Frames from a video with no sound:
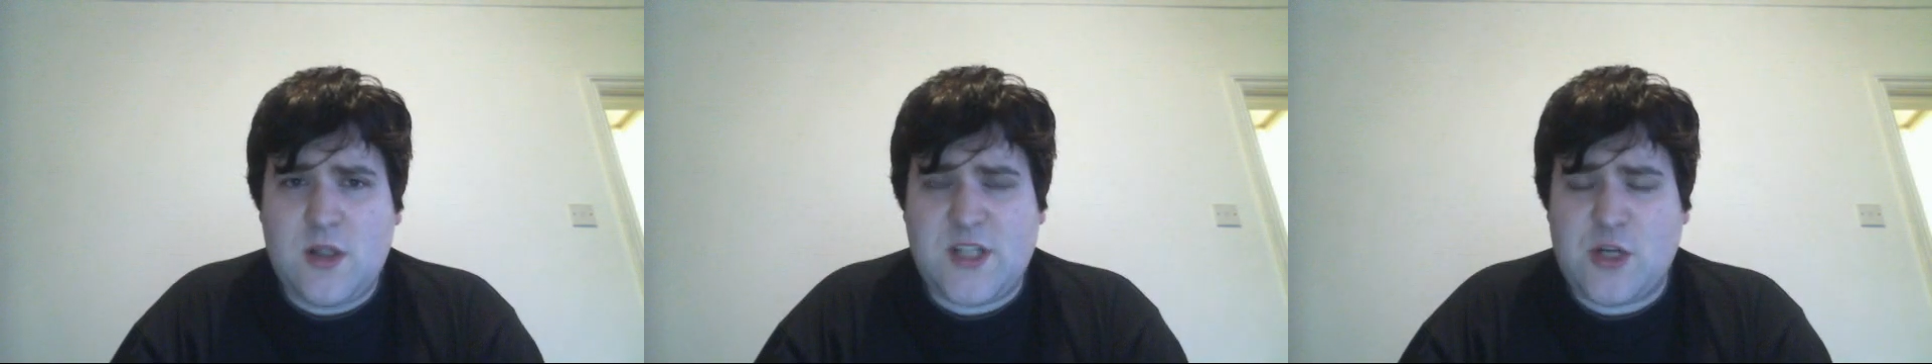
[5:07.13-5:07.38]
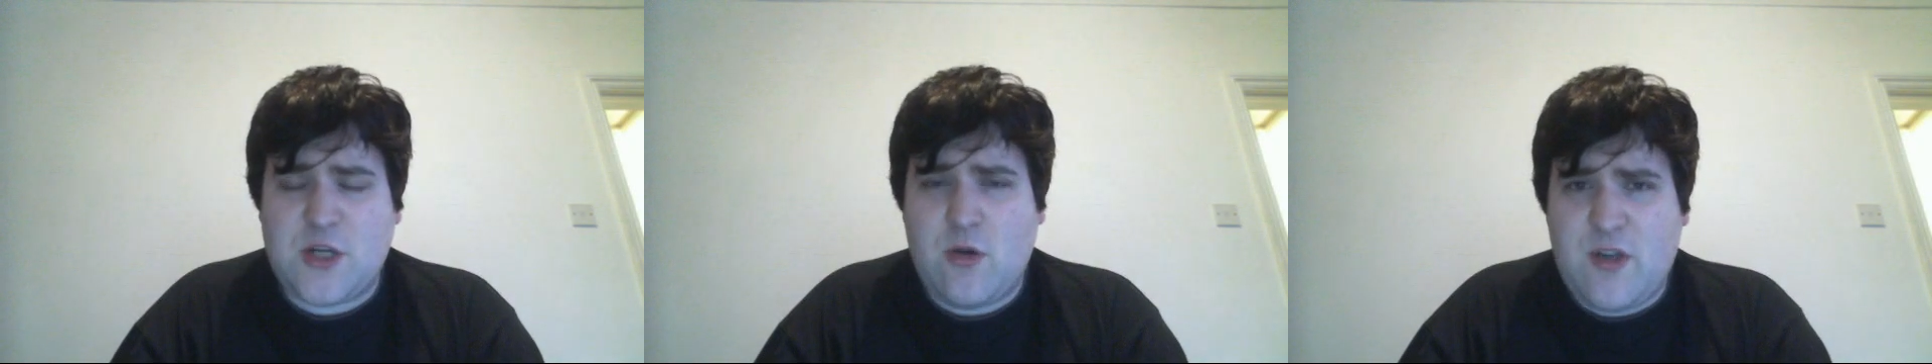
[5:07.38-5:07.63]

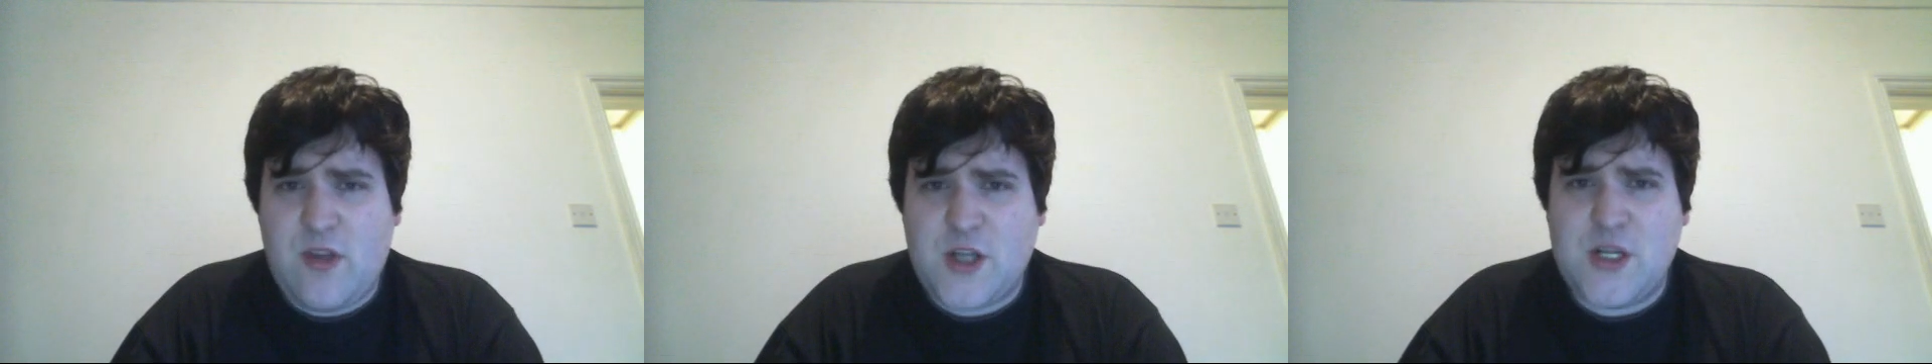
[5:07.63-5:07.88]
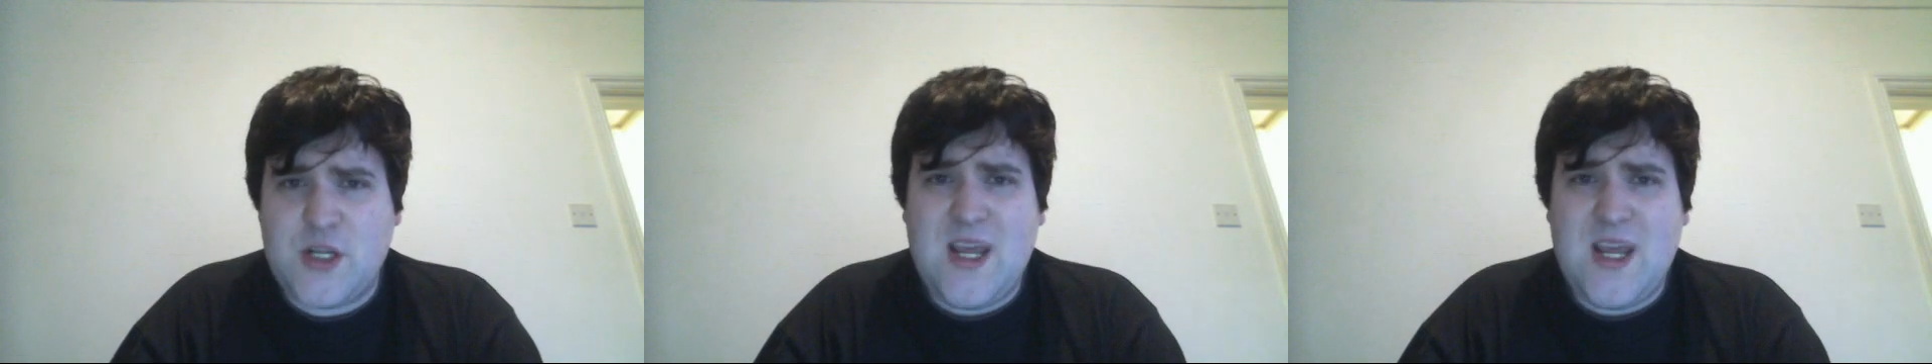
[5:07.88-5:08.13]
orientation
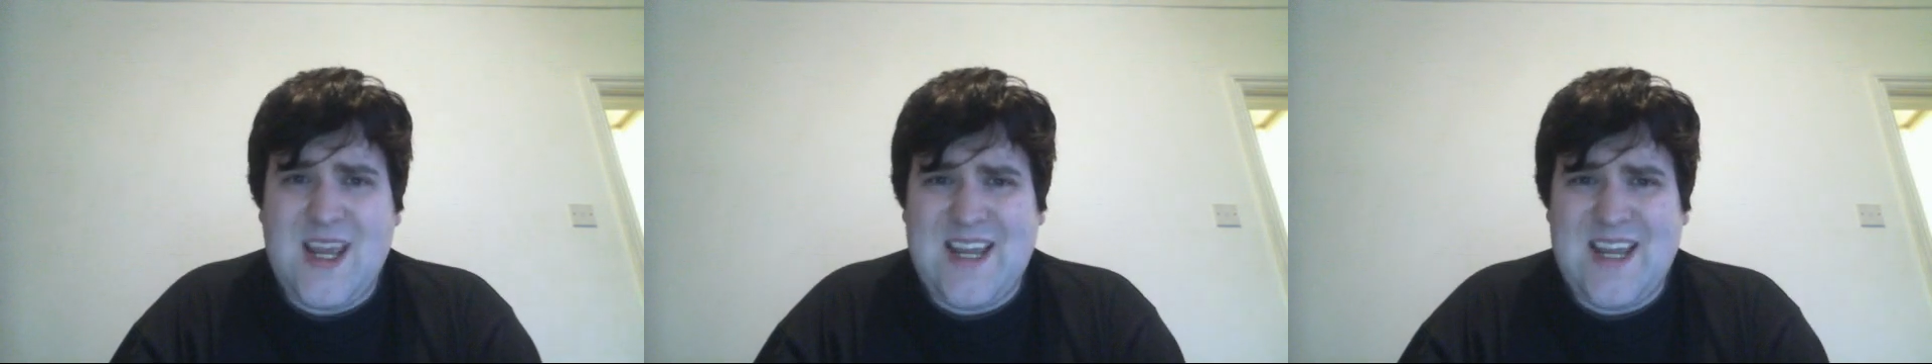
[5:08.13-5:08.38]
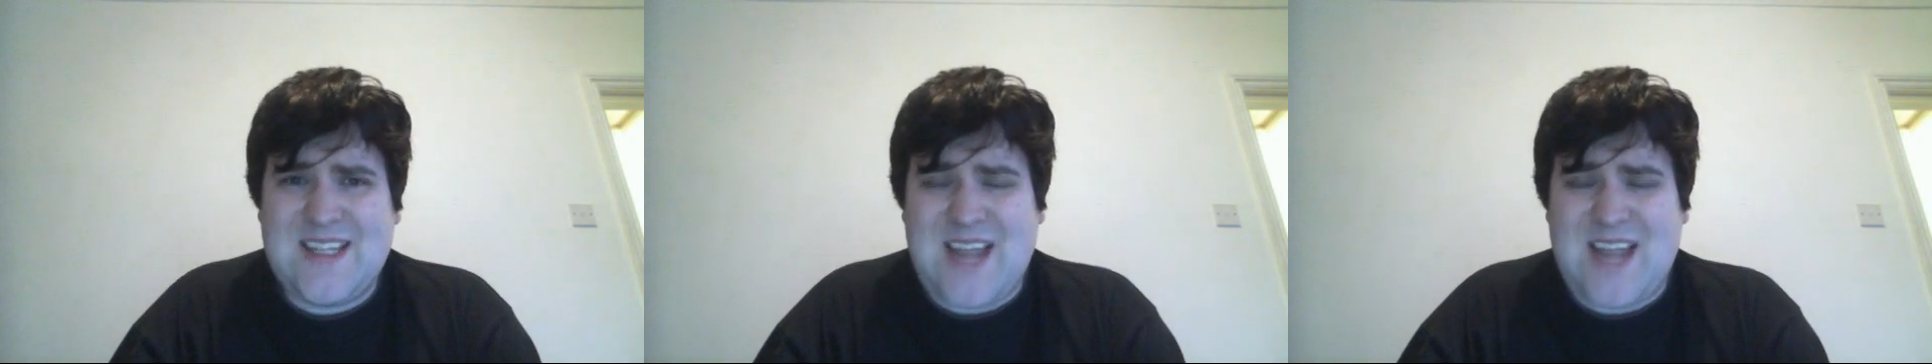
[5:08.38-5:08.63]

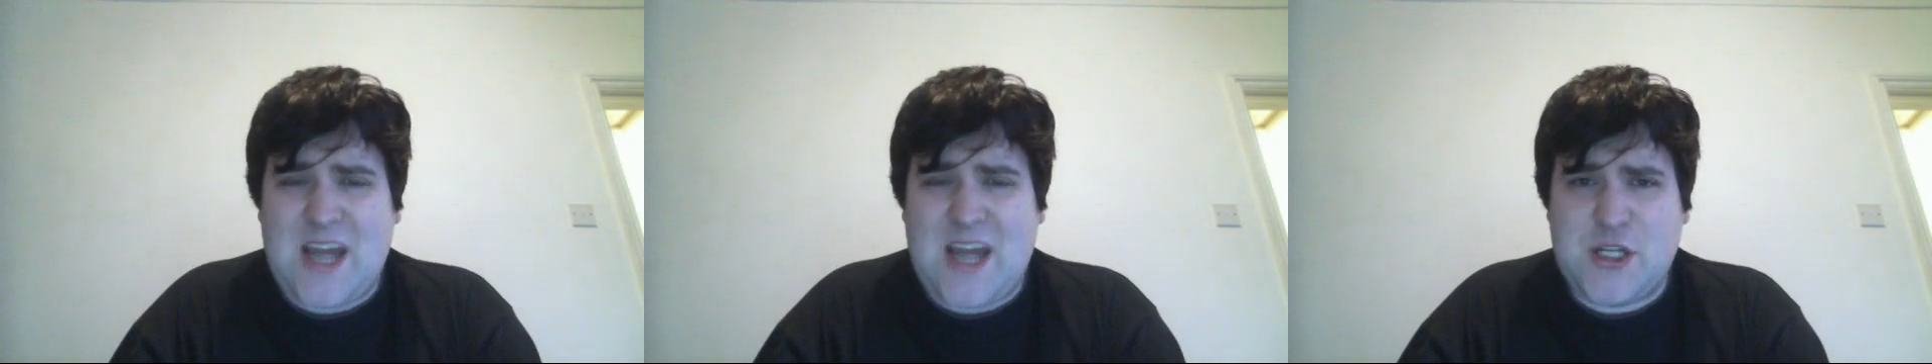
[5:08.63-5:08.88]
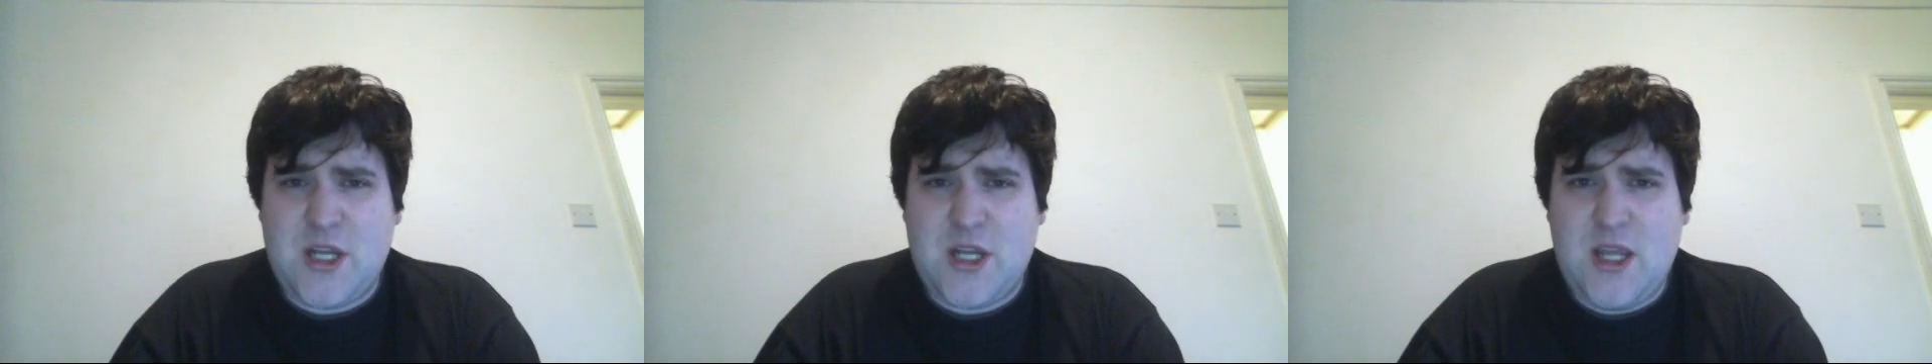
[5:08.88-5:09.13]
is
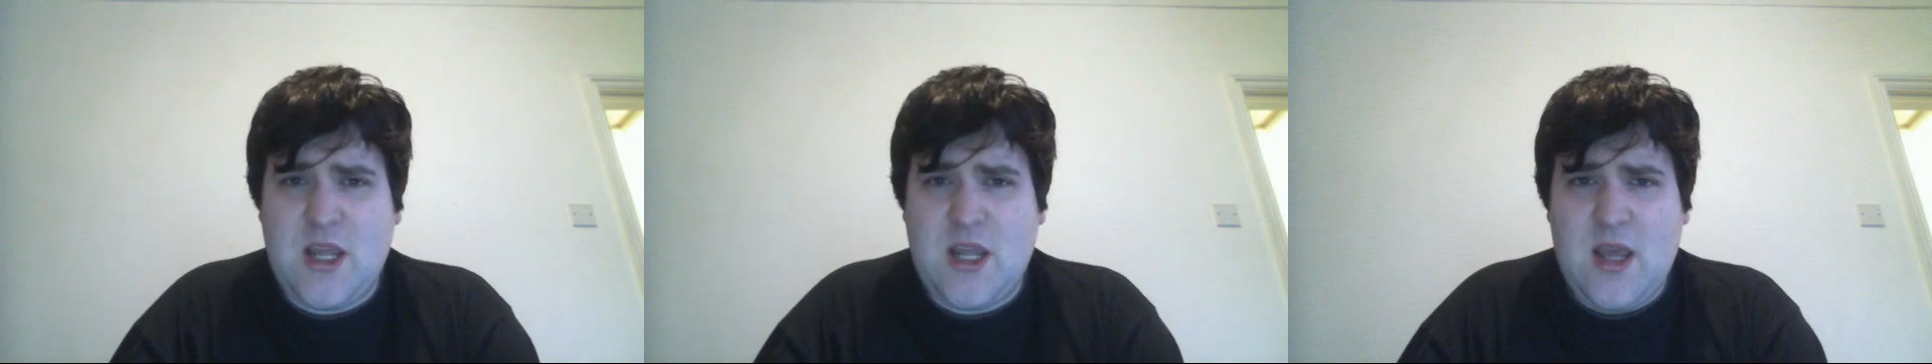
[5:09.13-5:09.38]
actually